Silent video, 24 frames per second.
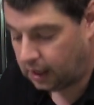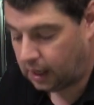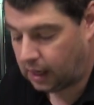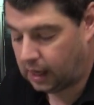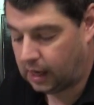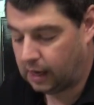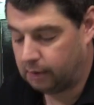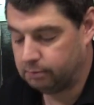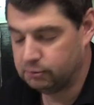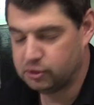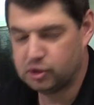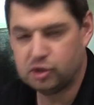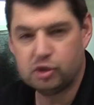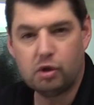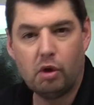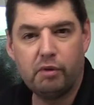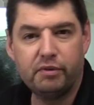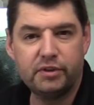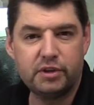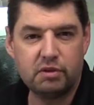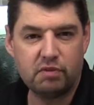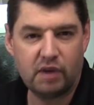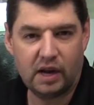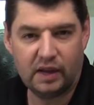um,
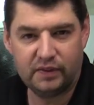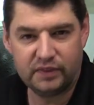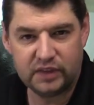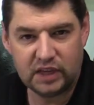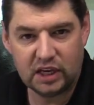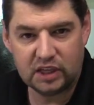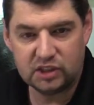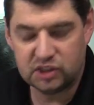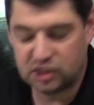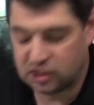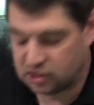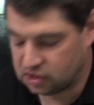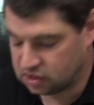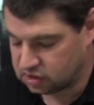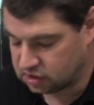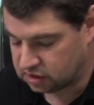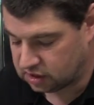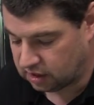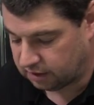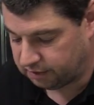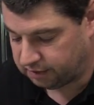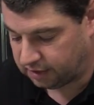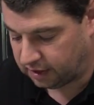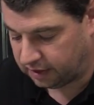soft around the edges and
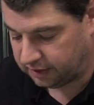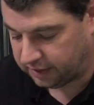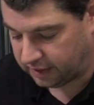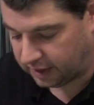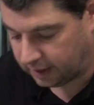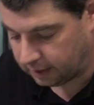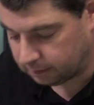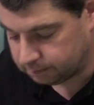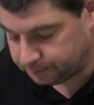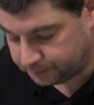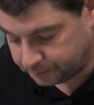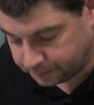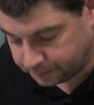stuff like that